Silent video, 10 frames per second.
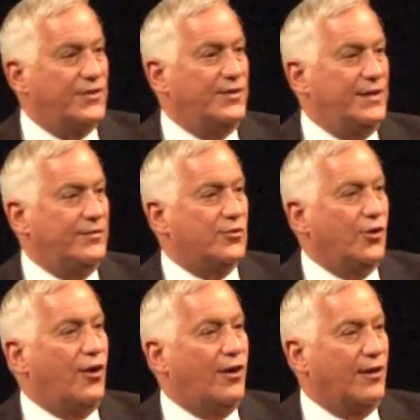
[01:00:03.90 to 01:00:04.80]
in these
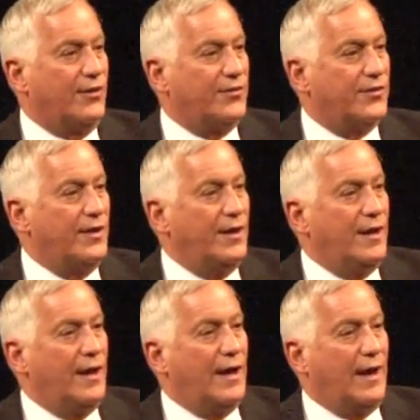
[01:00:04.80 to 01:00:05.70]
laws,
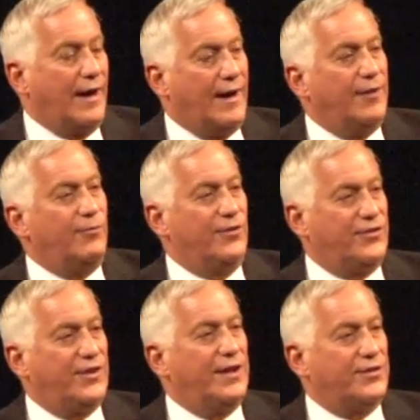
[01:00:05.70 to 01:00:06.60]
I
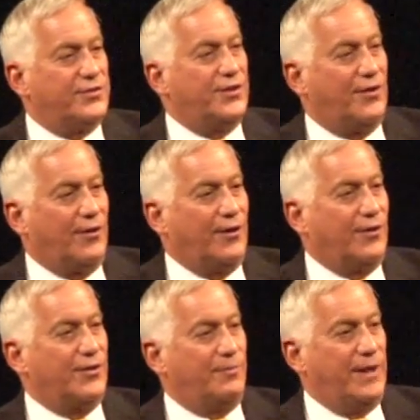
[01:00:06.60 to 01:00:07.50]
resist
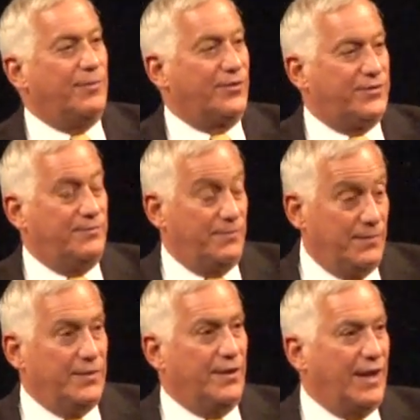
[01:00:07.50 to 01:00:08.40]
all the people,
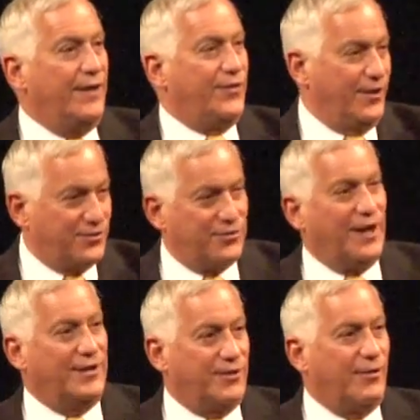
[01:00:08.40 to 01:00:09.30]
you know, atheists
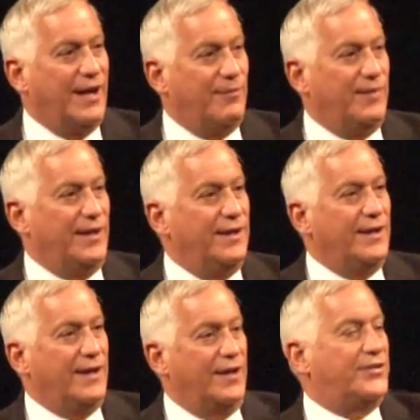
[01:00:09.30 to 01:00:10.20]
trying to grab me
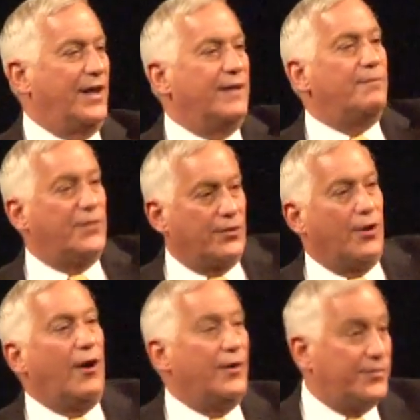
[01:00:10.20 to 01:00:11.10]
and saying the
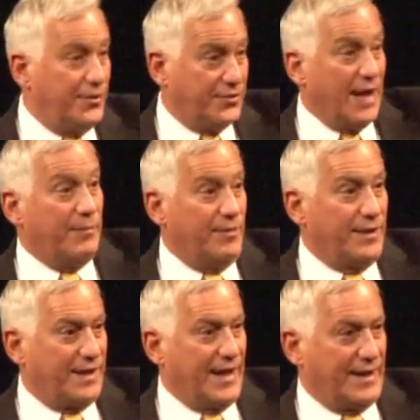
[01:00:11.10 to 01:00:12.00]
laws just happen
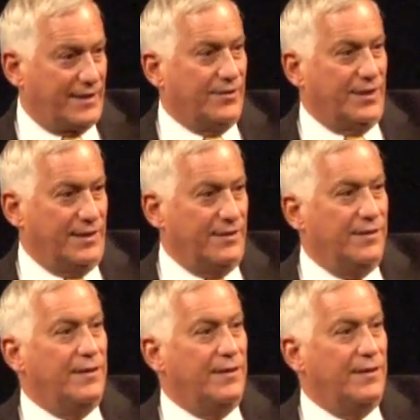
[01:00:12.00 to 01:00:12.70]
mechanically.